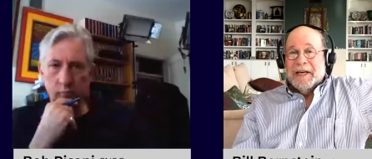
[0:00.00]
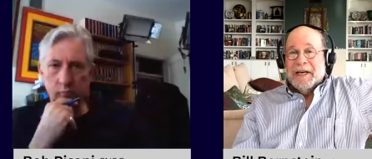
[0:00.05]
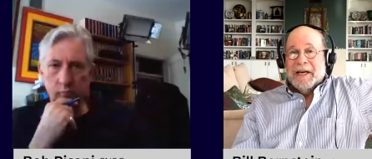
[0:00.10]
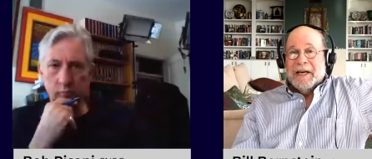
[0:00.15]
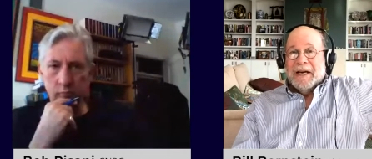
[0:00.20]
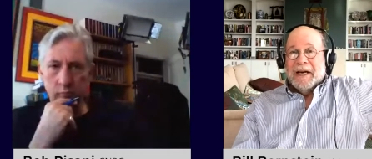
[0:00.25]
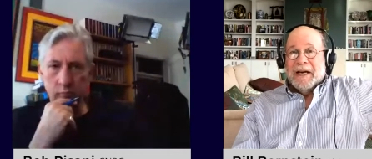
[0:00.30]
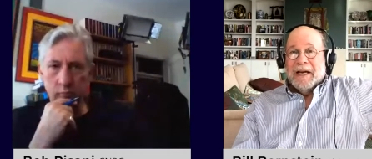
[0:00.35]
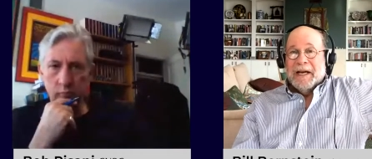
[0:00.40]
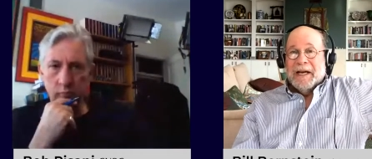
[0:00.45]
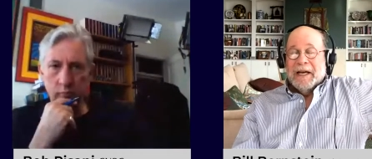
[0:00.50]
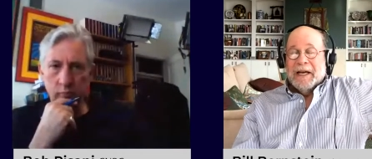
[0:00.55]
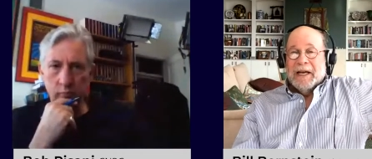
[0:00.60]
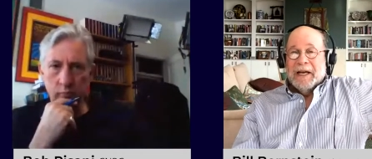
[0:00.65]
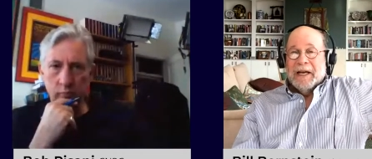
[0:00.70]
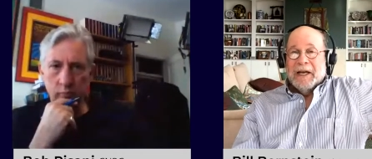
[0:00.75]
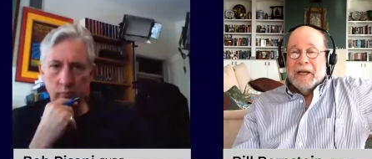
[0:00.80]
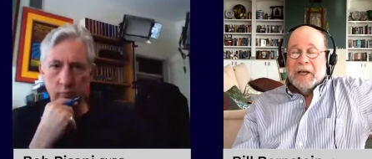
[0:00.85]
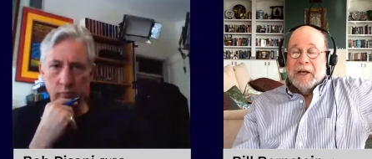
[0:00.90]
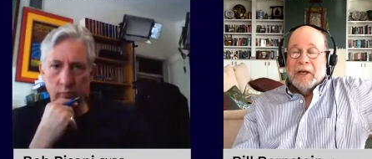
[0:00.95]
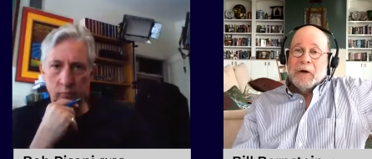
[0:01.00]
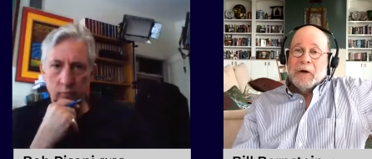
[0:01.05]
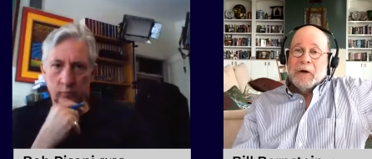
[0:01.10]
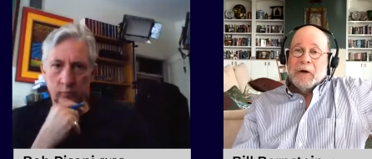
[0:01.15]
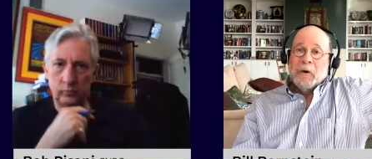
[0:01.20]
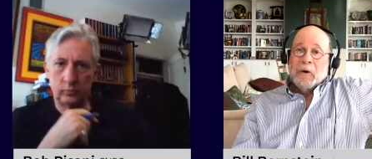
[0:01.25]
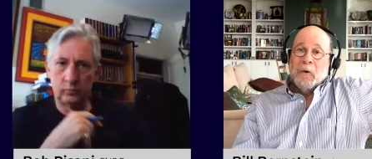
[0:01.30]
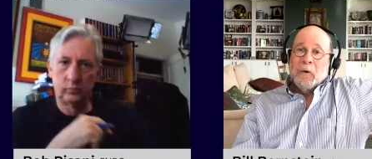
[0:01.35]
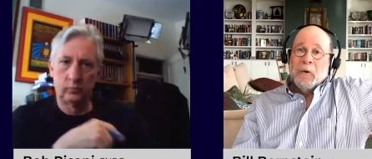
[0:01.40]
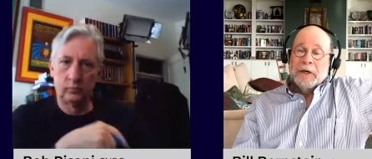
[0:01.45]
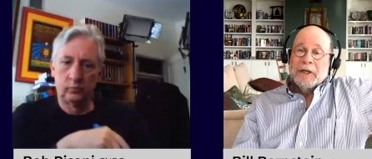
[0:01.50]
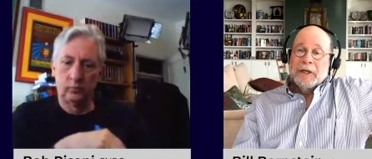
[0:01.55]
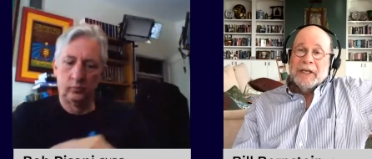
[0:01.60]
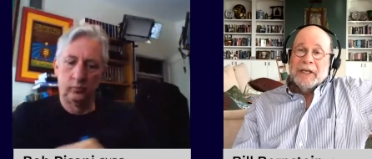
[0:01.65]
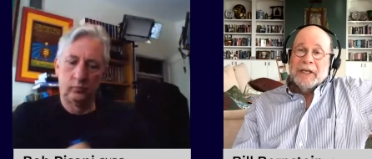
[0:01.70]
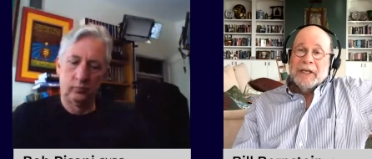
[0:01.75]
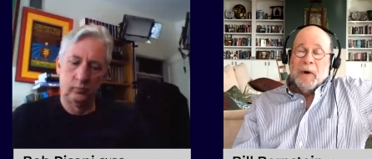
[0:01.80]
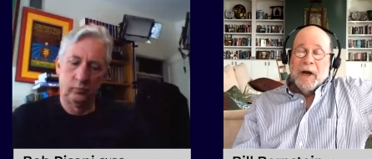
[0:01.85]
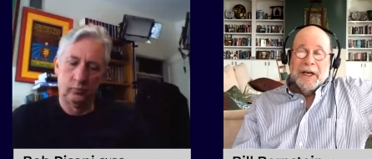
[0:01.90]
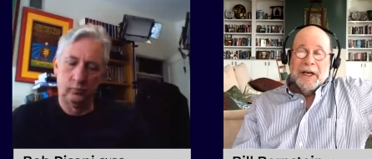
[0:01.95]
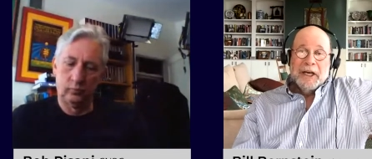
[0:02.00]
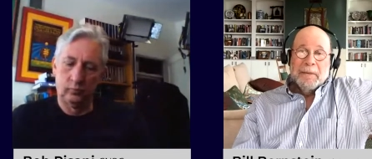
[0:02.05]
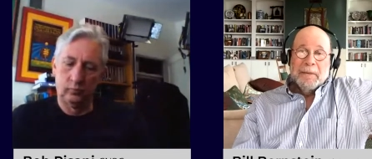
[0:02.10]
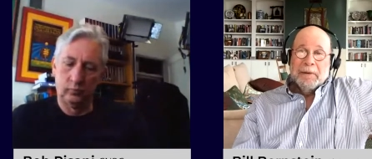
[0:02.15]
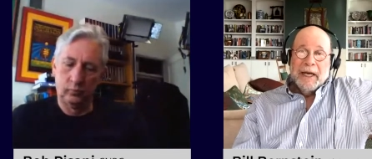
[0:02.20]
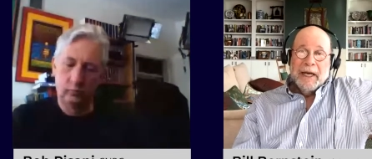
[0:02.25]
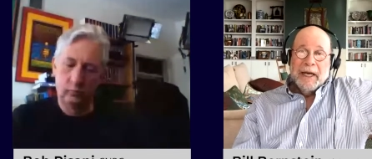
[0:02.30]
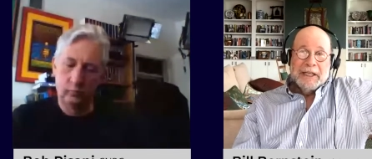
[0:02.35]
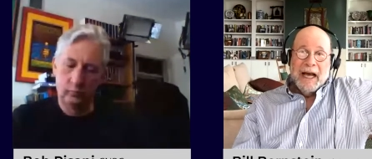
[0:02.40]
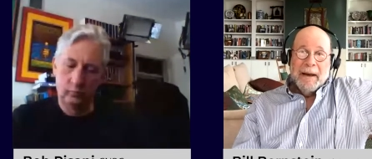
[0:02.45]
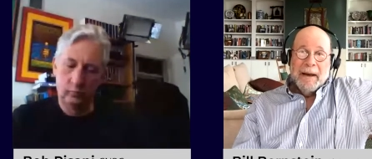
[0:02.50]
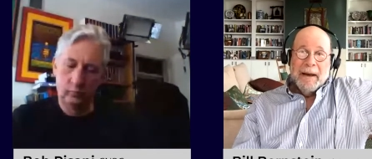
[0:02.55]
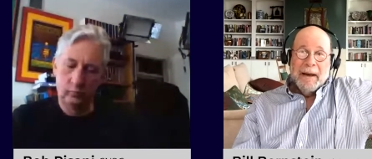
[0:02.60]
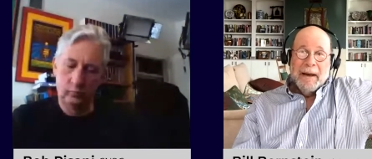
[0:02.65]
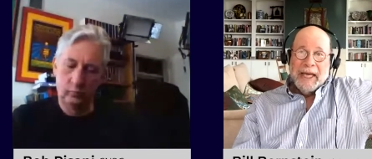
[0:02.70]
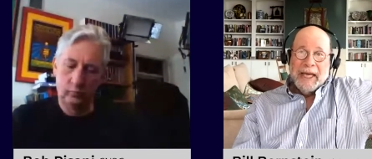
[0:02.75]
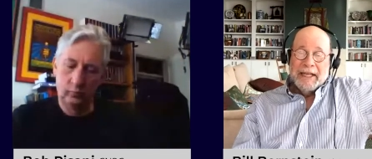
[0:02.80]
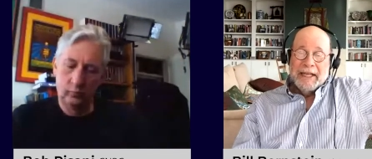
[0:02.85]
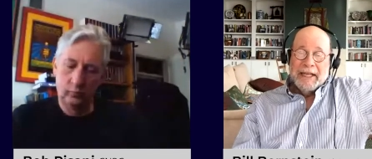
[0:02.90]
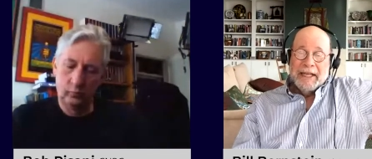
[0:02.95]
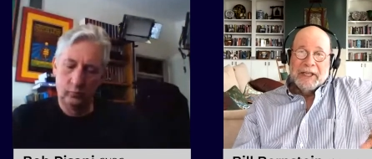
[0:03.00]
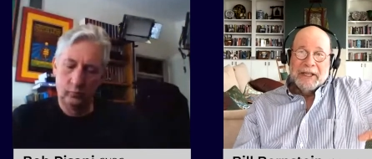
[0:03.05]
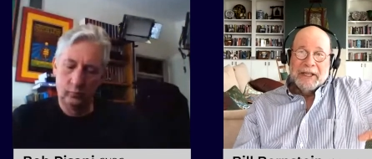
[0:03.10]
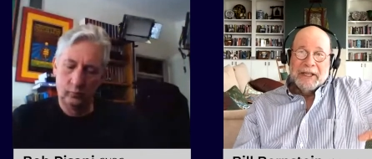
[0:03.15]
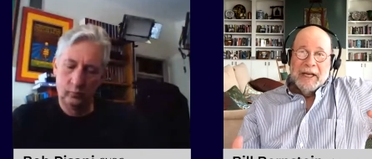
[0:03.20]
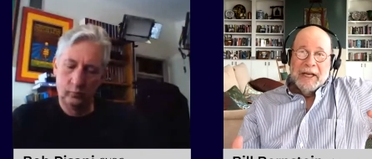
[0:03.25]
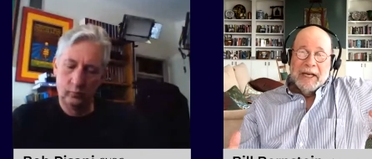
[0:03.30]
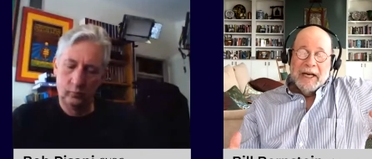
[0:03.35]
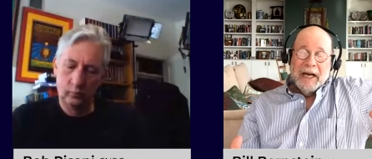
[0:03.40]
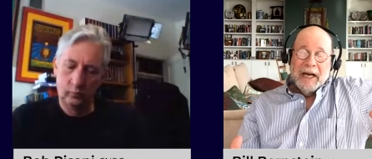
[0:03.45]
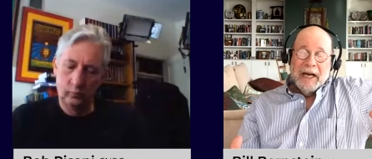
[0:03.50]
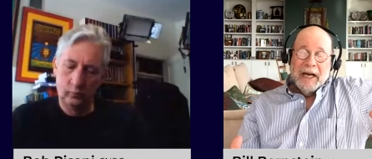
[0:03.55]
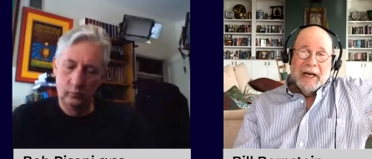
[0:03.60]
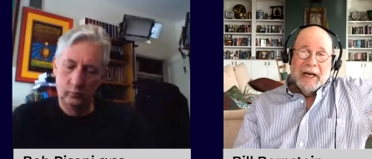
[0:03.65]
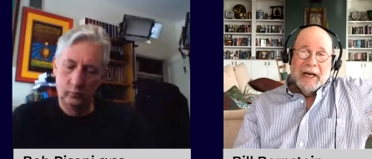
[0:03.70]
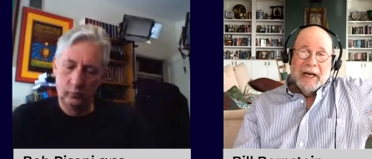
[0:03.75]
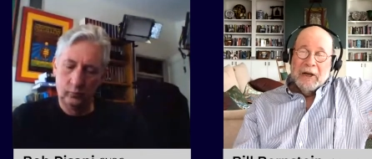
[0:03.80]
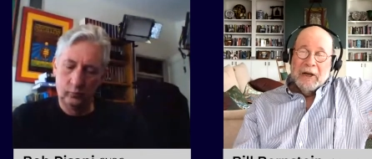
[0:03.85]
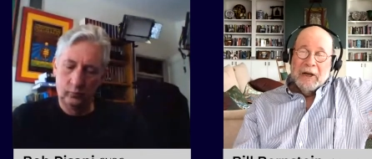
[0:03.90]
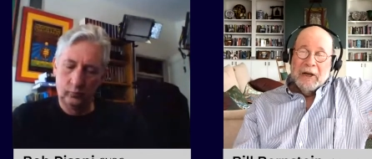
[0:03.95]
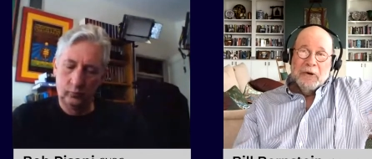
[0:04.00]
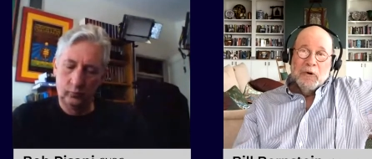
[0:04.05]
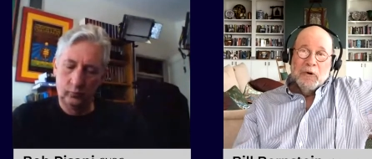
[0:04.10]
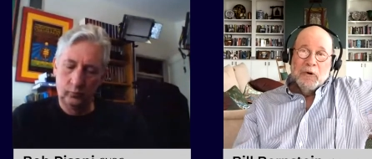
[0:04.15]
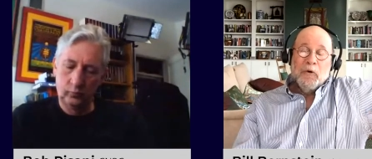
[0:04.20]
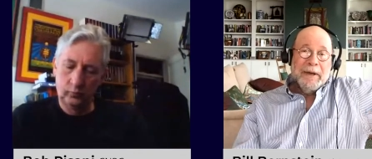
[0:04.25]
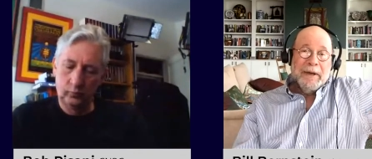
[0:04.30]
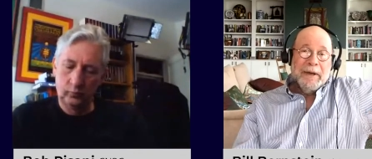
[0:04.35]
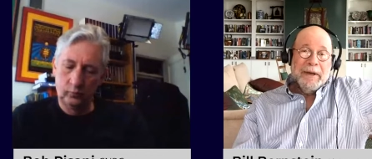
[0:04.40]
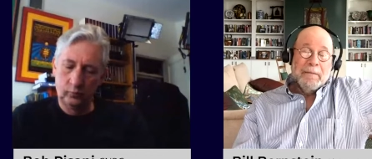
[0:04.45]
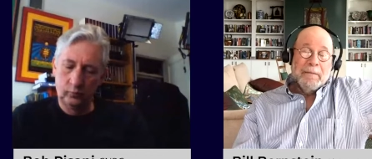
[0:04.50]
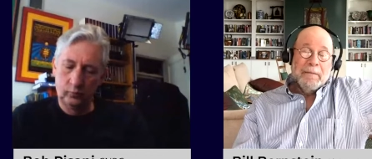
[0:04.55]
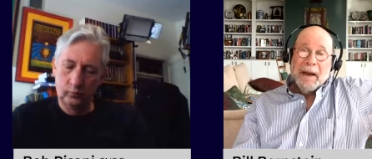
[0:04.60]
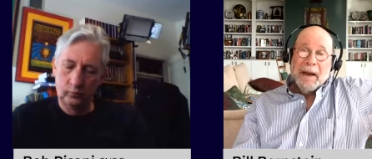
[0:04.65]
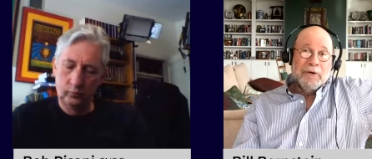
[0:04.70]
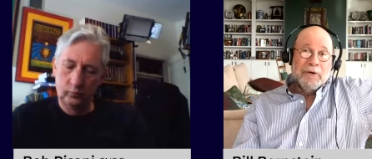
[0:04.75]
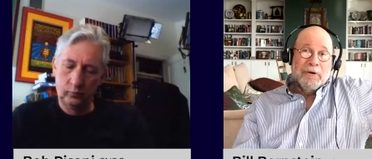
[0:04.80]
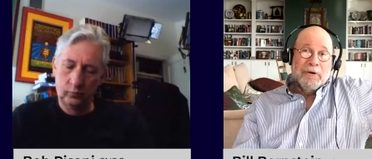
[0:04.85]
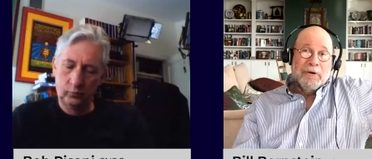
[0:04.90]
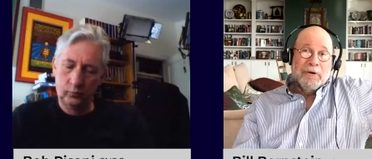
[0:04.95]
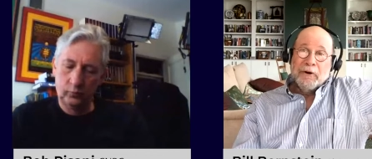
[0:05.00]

Speaker 1: Uh, or does he wind up like Thomas Edison, uh, who will be remembered.